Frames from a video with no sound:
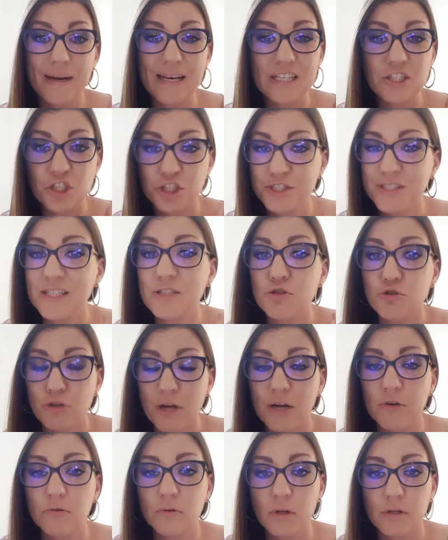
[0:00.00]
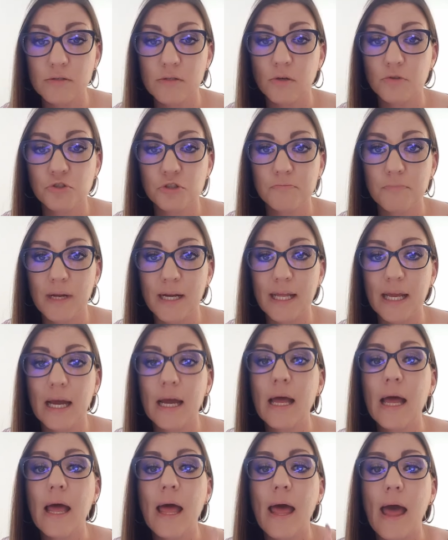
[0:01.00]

but just in general on social media.